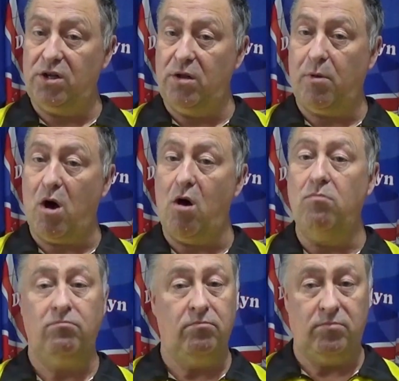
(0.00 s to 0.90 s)
the
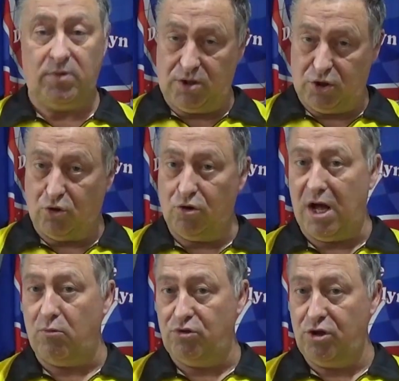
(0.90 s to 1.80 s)
bottom, there's a sun
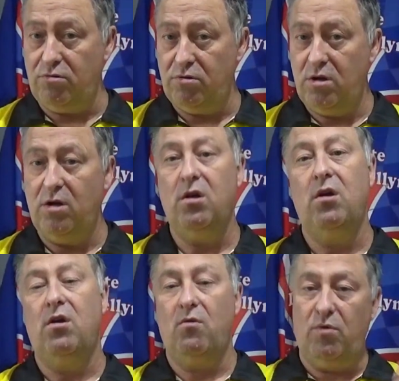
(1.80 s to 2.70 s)
lounger
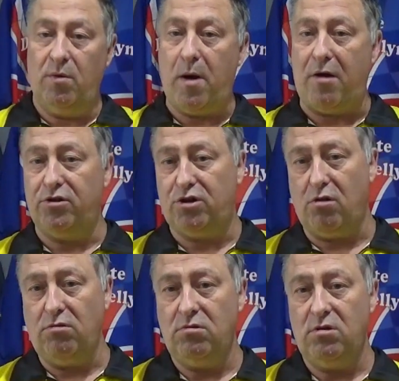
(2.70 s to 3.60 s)
with a
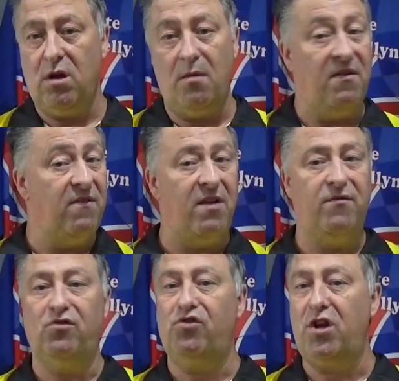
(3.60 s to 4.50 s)
parasol and my
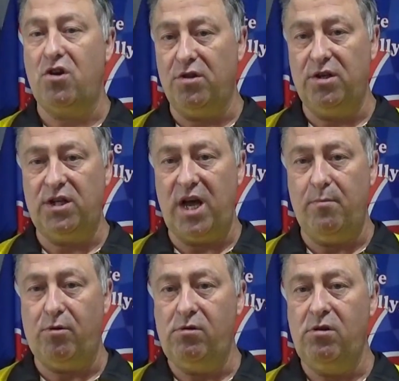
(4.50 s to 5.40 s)
favourite drink on the
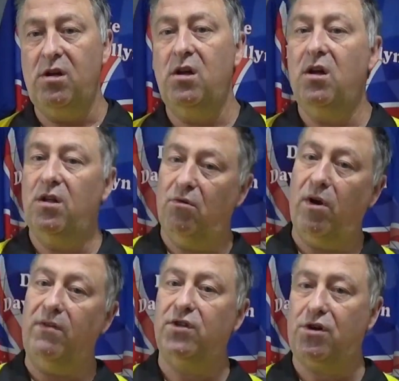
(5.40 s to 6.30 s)
table. The
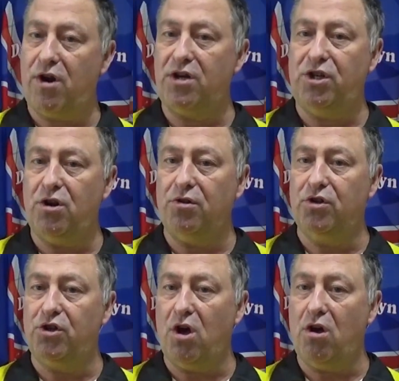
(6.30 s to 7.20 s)
waves are crashing on the
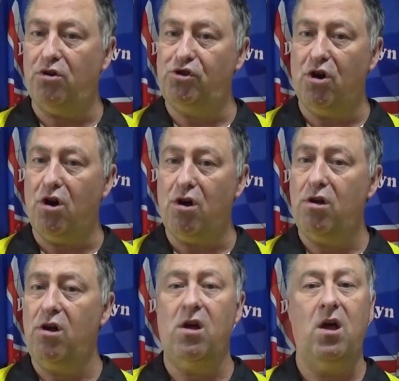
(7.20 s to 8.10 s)
short shore,
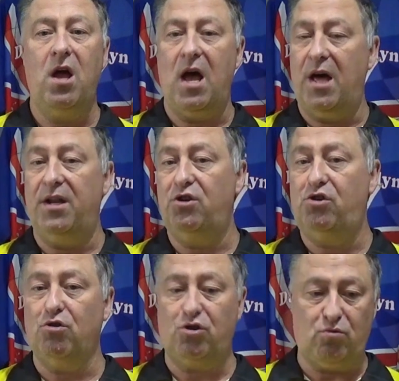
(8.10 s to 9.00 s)
and it's
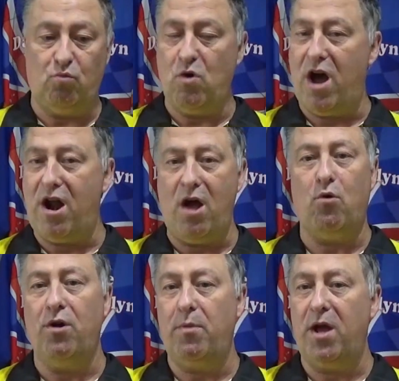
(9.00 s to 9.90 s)
just where I
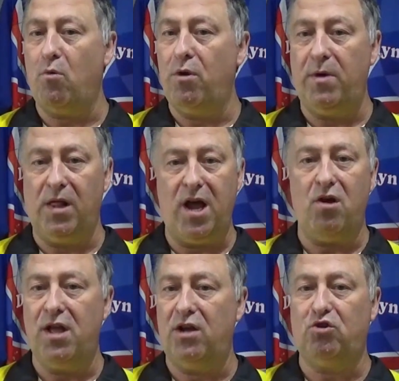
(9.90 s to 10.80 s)
want to be. I want to be lay
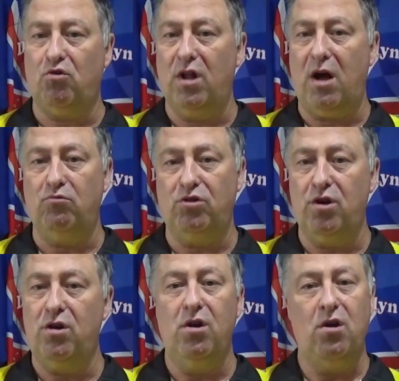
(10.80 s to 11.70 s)
on that sun
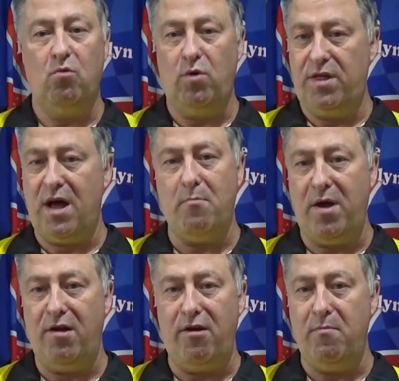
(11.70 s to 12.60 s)
lounger with that
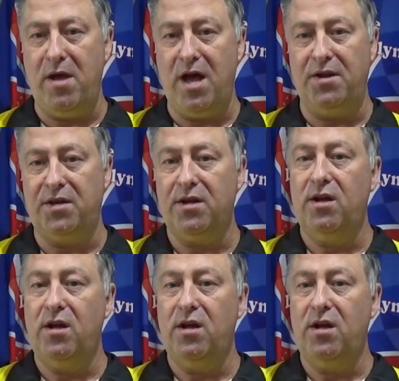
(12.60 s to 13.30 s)
beer in my hand